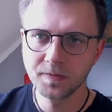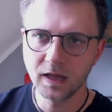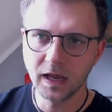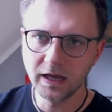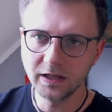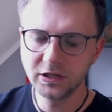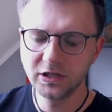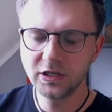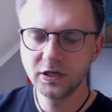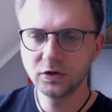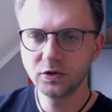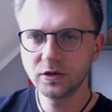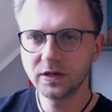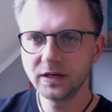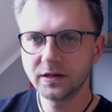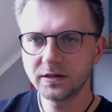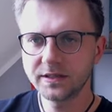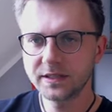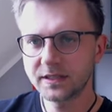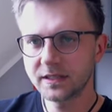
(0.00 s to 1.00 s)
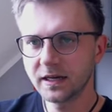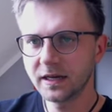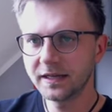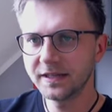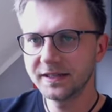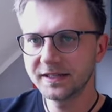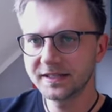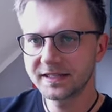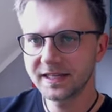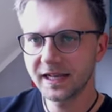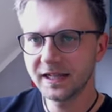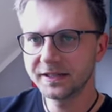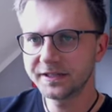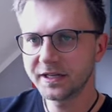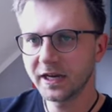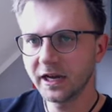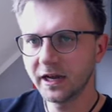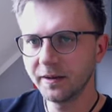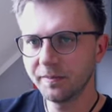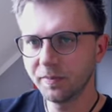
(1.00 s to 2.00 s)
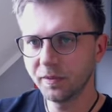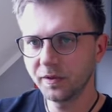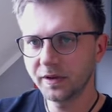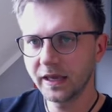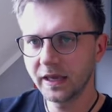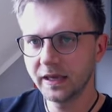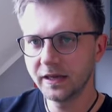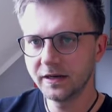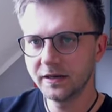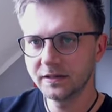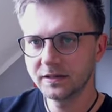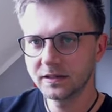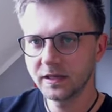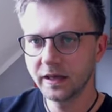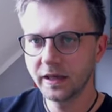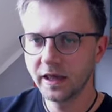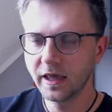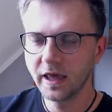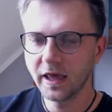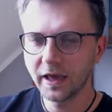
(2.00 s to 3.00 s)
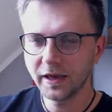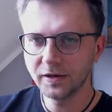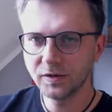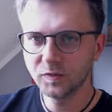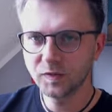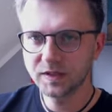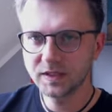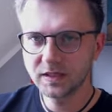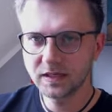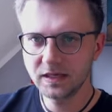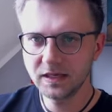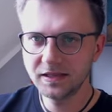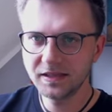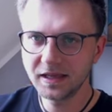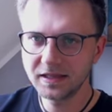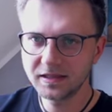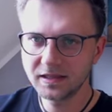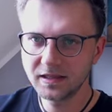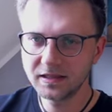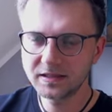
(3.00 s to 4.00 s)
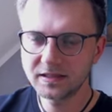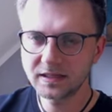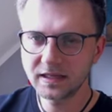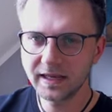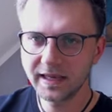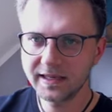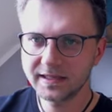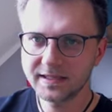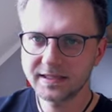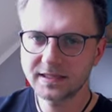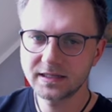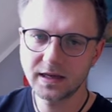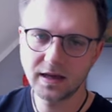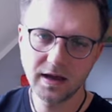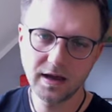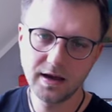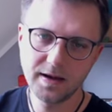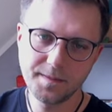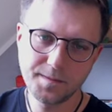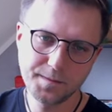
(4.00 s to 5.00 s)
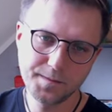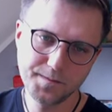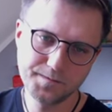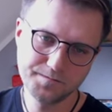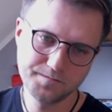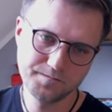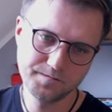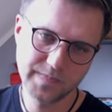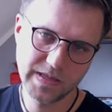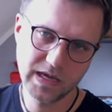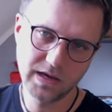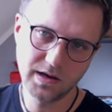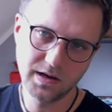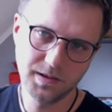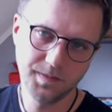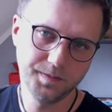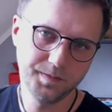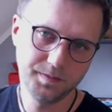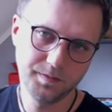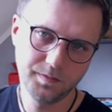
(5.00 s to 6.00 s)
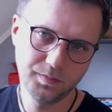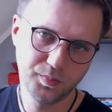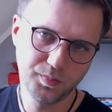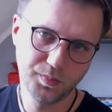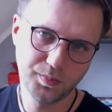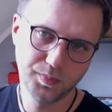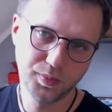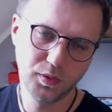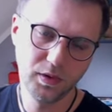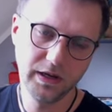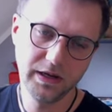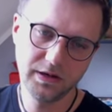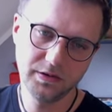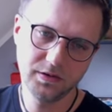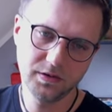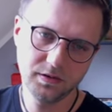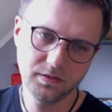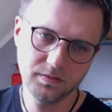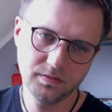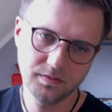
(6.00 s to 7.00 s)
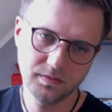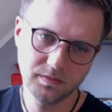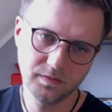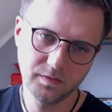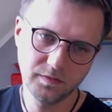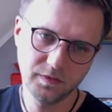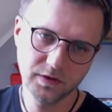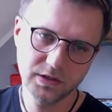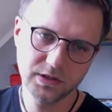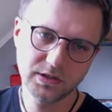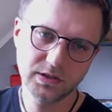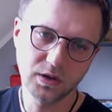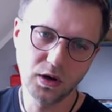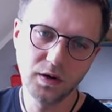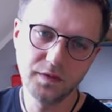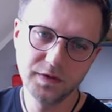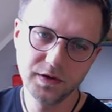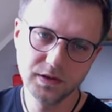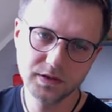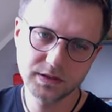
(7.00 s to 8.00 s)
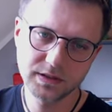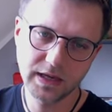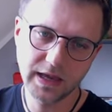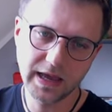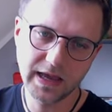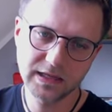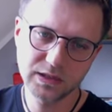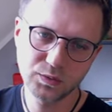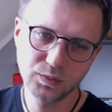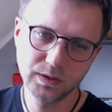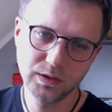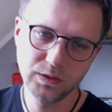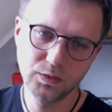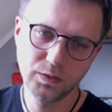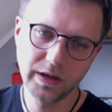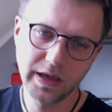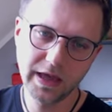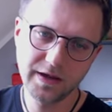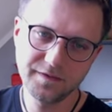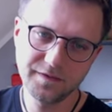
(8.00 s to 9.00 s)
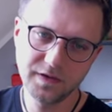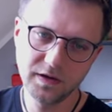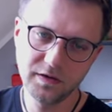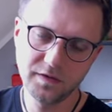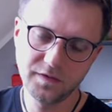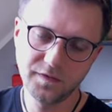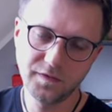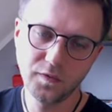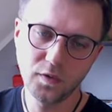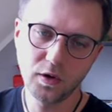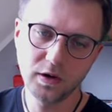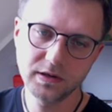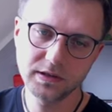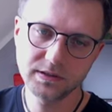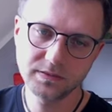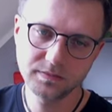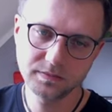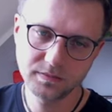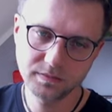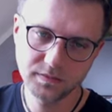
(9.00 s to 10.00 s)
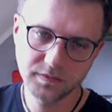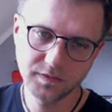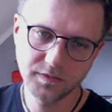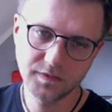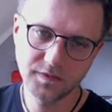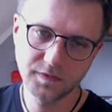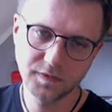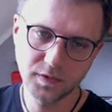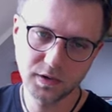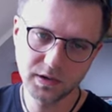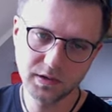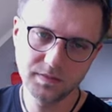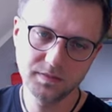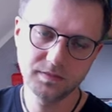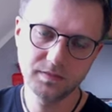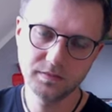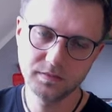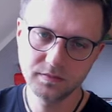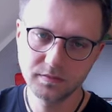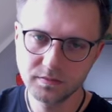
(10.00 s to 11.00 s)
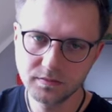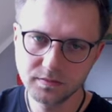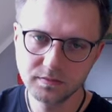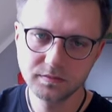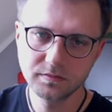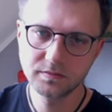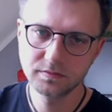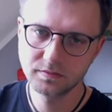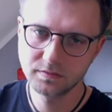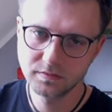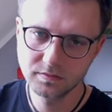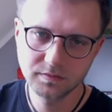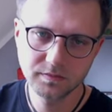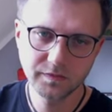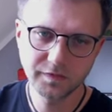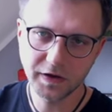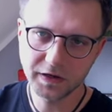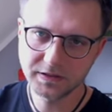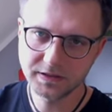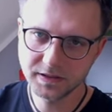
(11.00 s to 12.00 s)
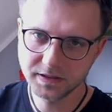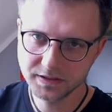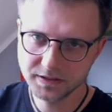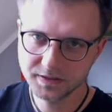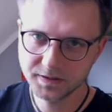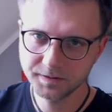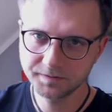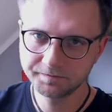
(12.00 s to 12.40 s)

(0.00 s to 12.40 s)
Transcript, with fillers: And here's uh, the cell type located. And you see that this is um, a polyedron, which is obvious as we do have here four, four faces.